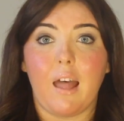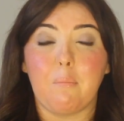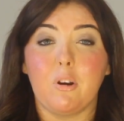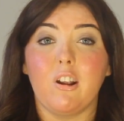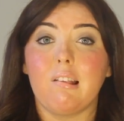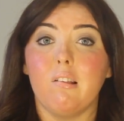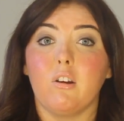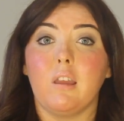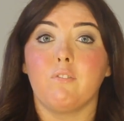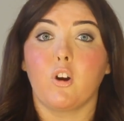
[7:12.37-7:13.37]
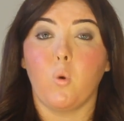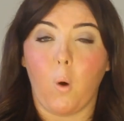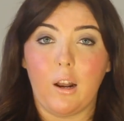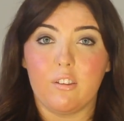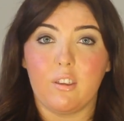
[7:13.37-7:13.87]
The examiner is
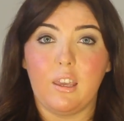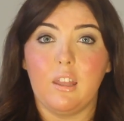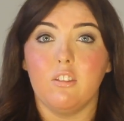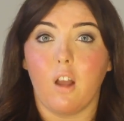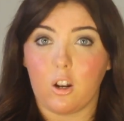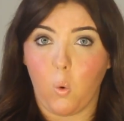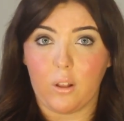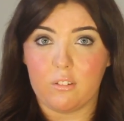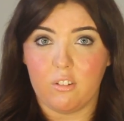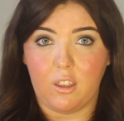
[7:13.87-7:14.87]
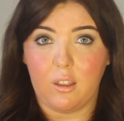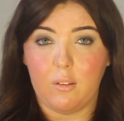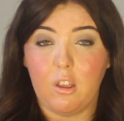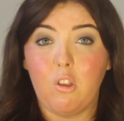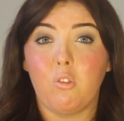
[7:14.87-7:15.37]
looking for quality, not
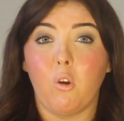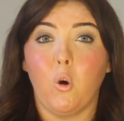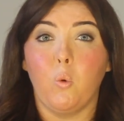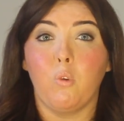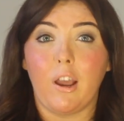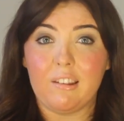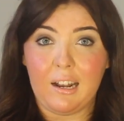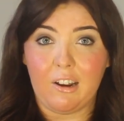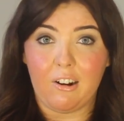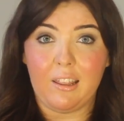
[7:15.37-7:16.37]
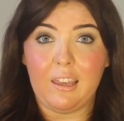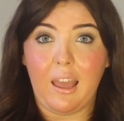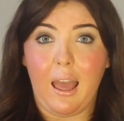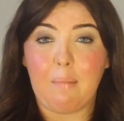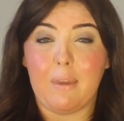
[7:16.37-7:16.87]
quantity. So write
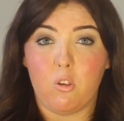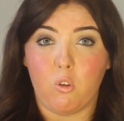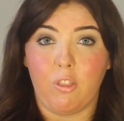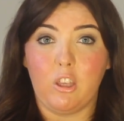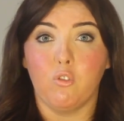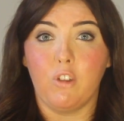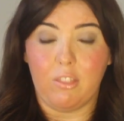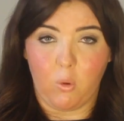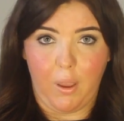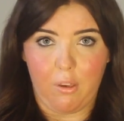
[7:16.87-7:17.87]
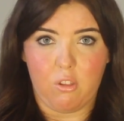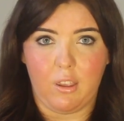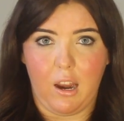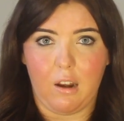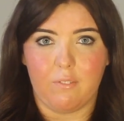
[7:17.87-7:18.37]
clearly and make sure that you read the
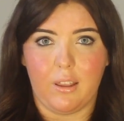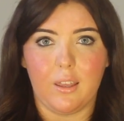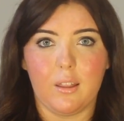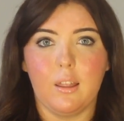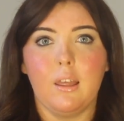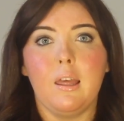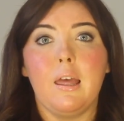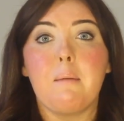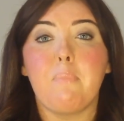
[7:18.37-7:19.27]
question carefully.